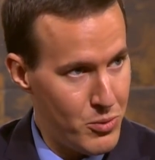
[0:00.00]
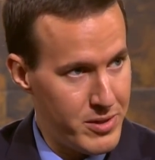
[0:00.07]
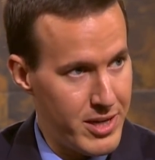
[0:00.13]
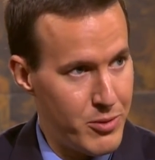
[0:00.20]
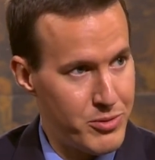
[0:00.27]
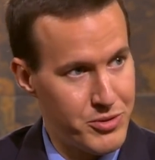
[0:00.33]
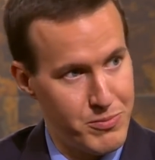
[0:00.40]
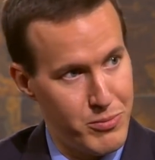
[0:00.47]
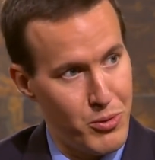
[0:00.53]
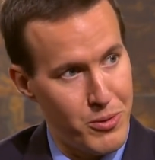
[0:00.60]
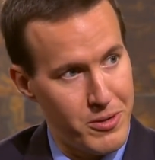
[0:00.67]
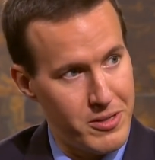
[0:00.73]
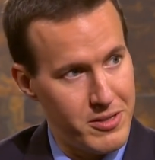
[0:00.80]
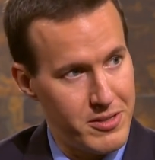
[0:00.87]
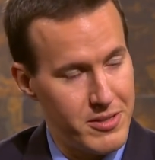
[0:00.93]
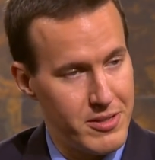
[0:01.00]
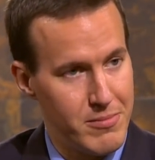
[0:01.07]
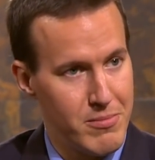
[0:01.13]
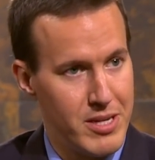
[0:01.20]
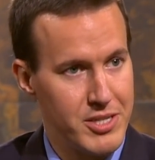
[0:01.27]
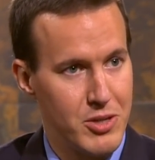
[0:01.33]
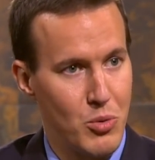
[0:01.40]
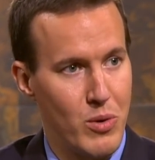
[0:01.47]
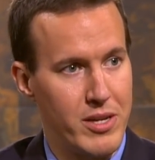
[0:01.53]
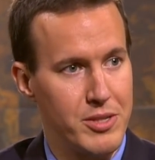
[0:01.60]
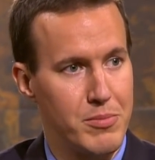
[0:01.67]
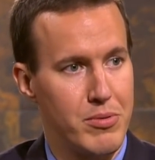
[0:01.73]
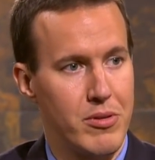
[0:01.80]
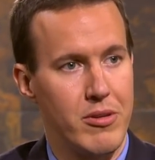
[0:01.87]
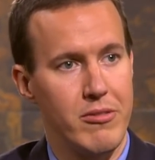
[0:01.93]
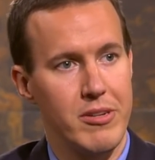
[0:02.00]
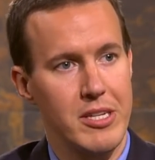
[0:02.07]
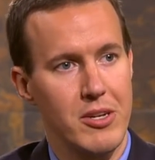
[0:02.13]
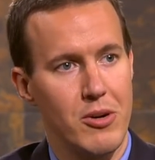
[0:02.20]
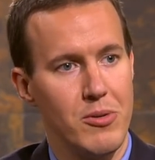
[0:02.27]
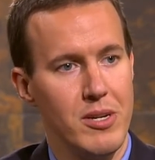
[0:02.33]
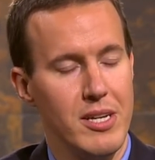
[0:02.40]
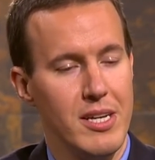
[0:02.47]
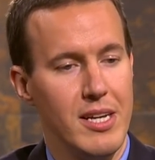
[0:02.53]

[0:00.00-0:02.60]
when I was born, okay. Majagua West, okay. Puerto Rico.